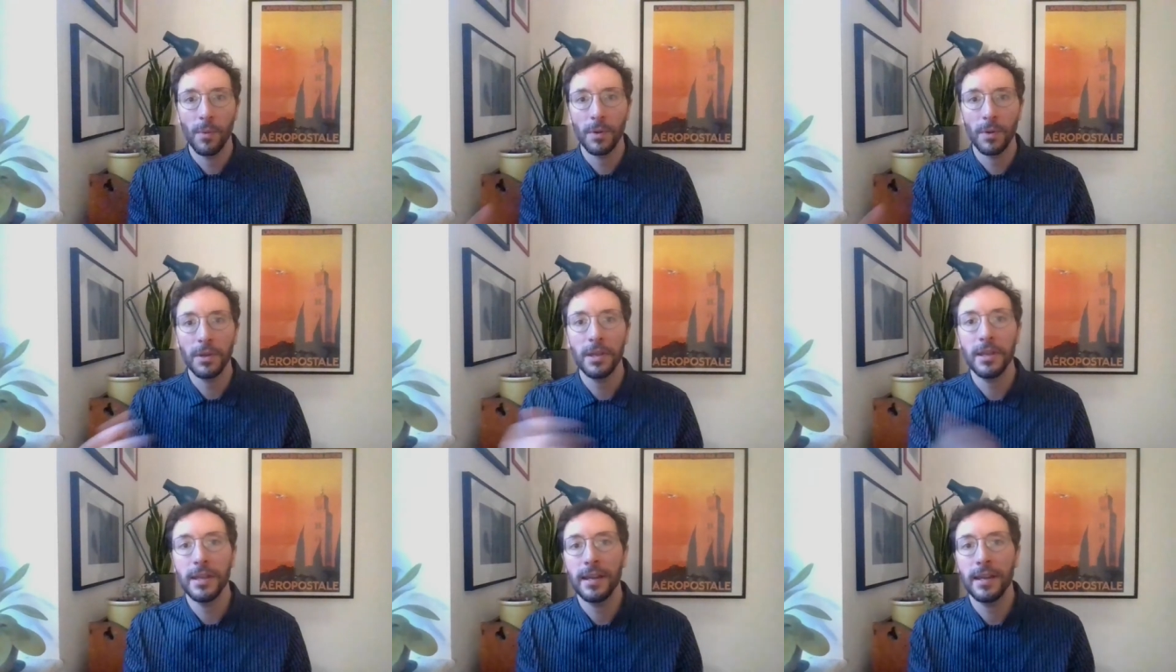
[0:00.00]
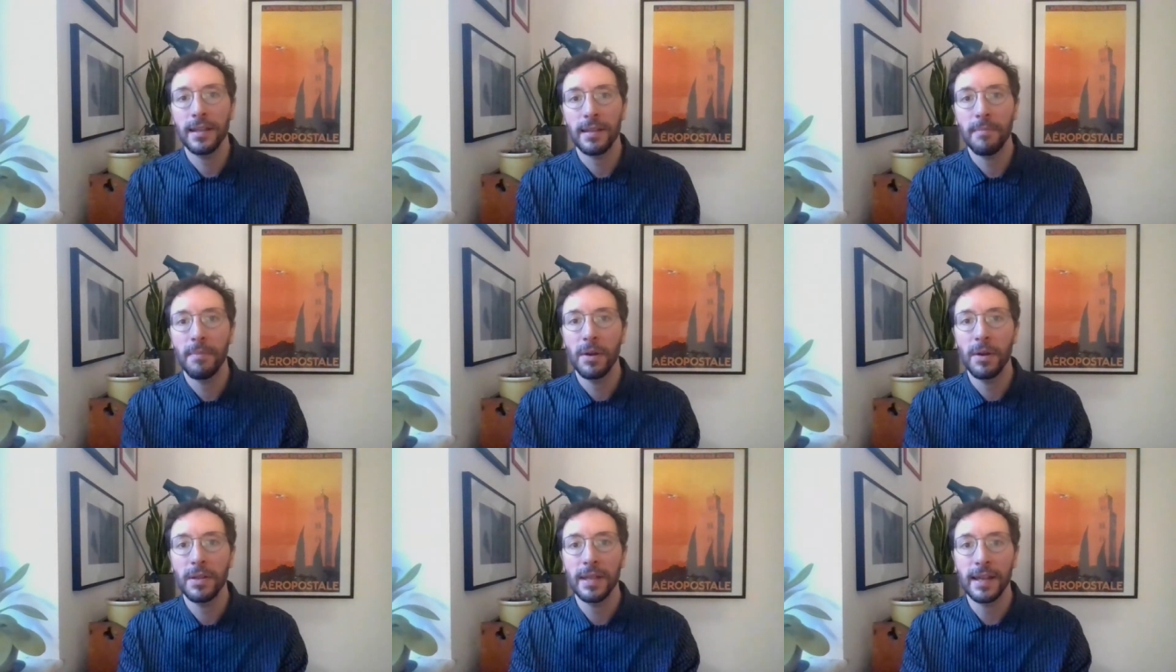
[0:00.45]
One of the things
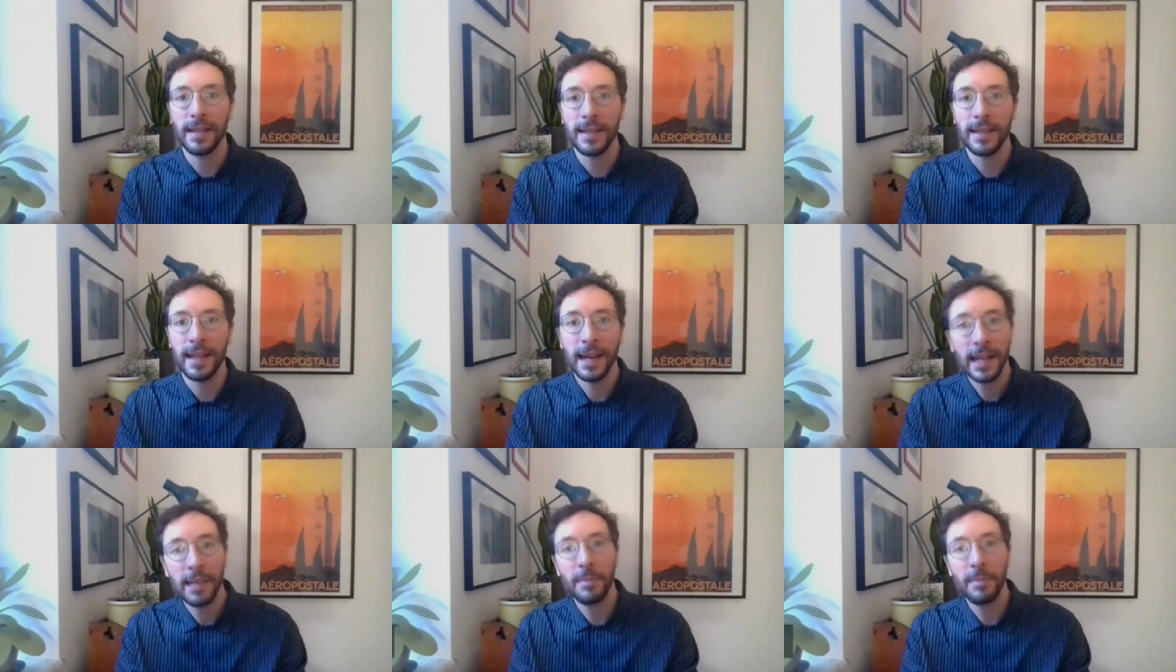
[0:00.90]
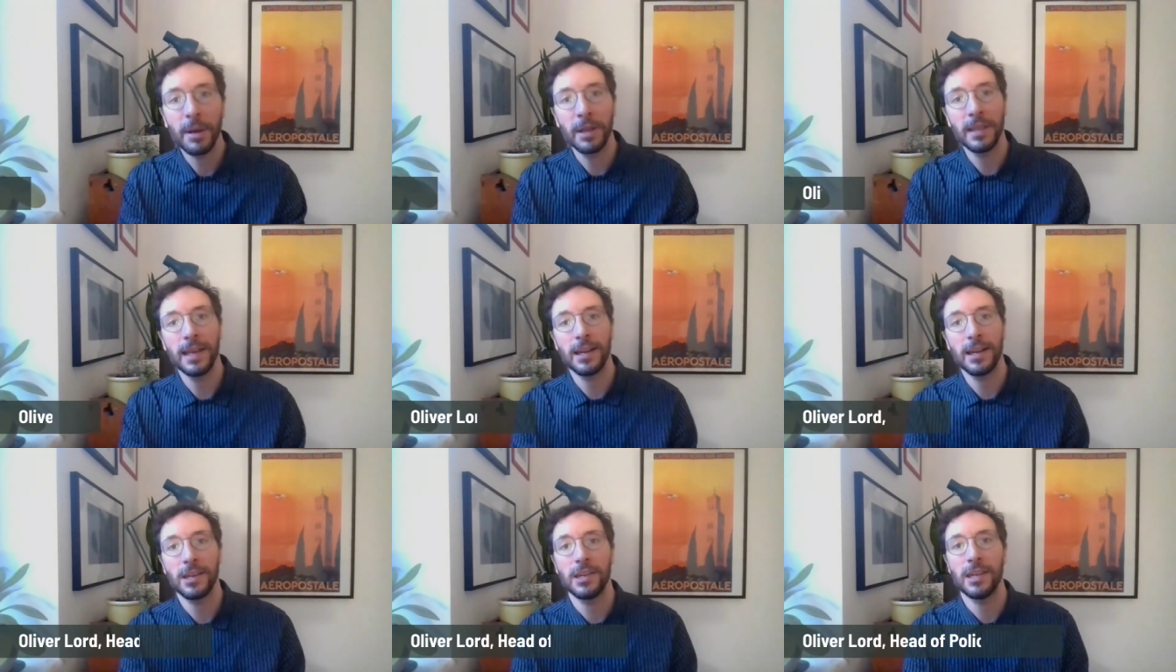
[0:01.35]
I'm most excited about
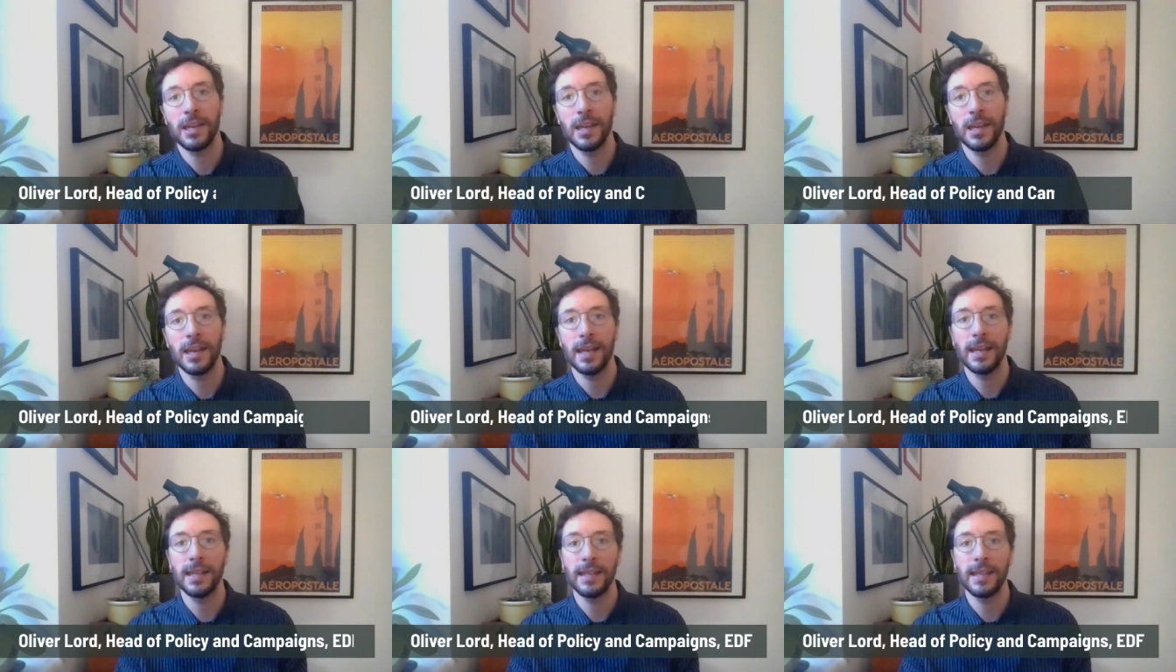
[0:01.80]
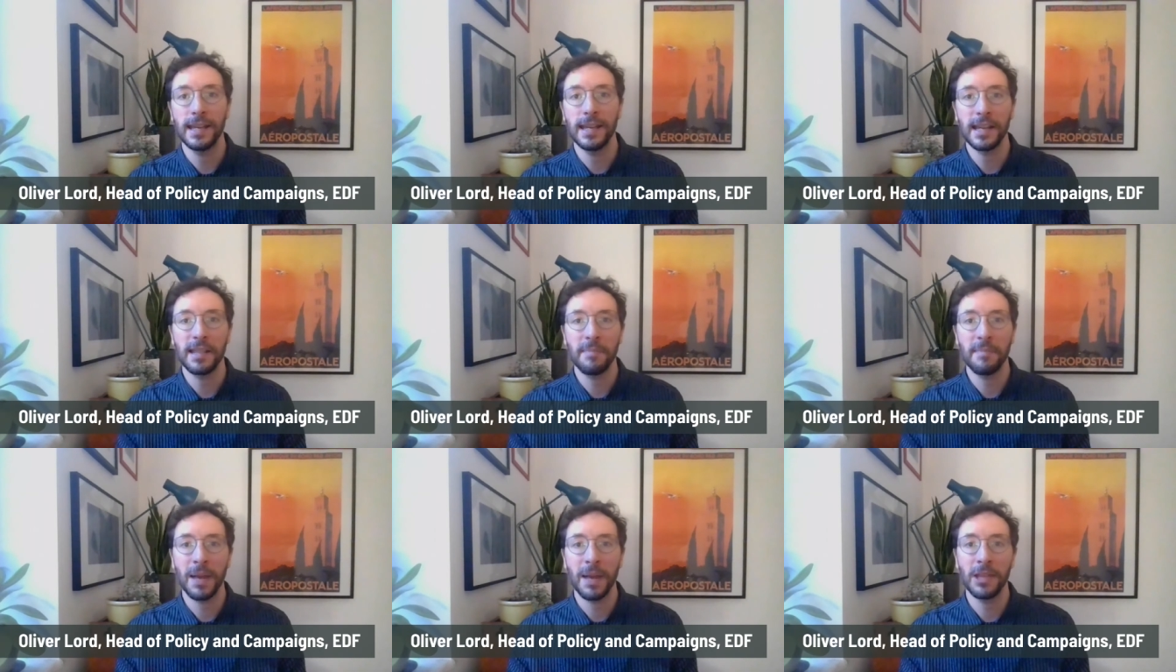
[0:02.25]
next year is the
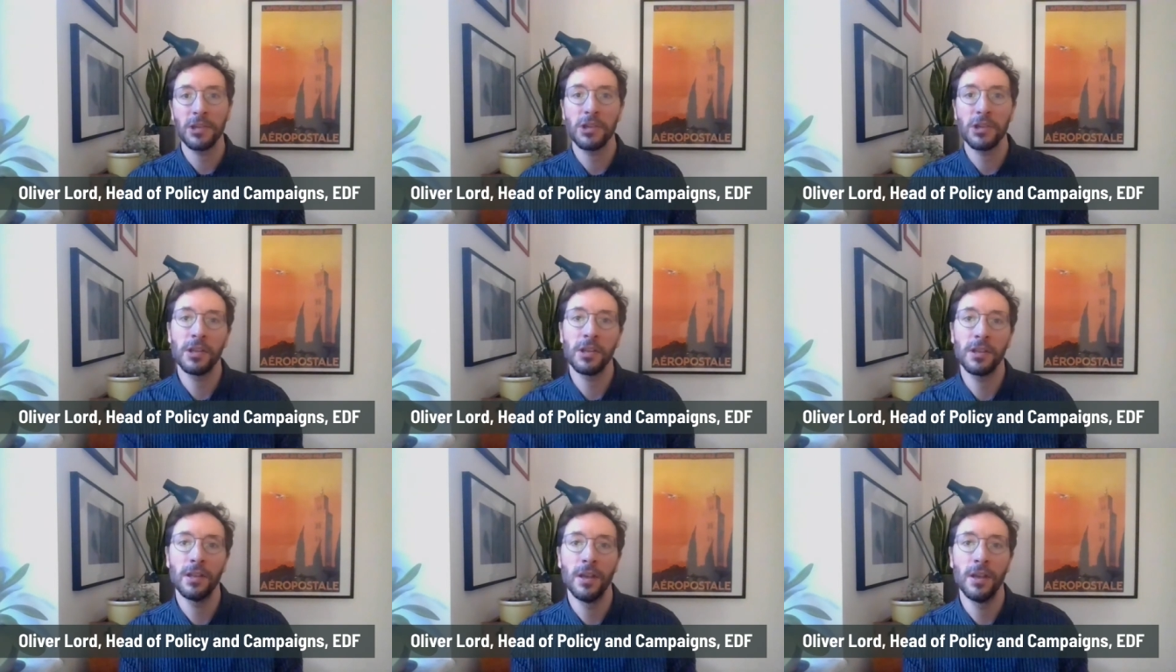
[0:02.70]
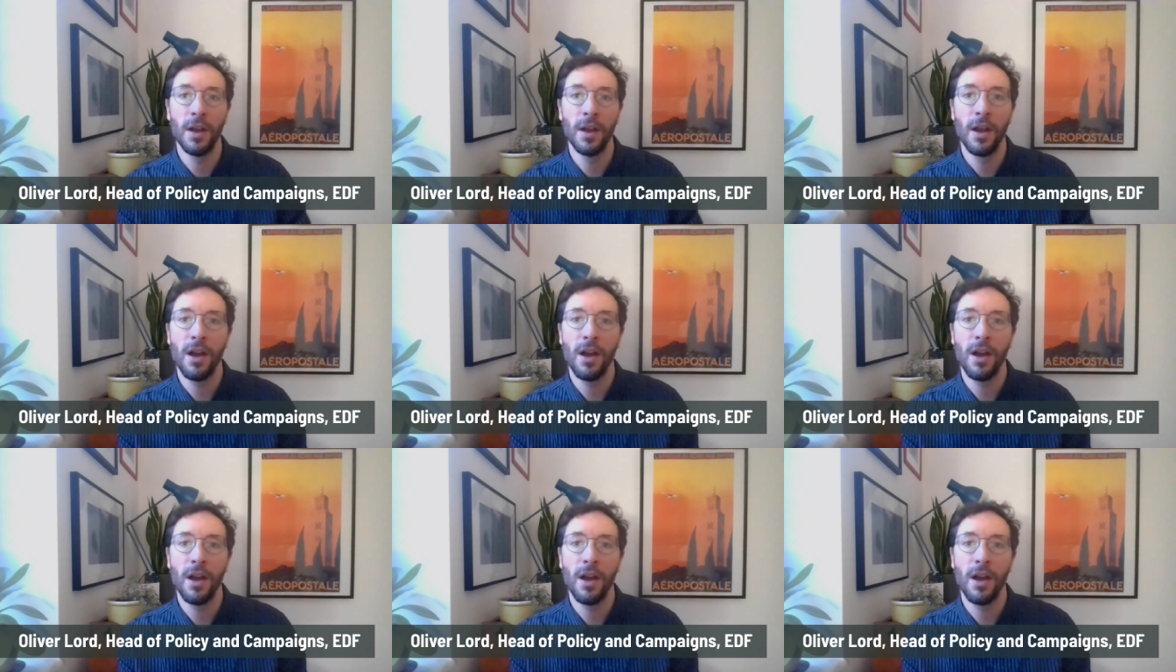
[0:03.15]
expansion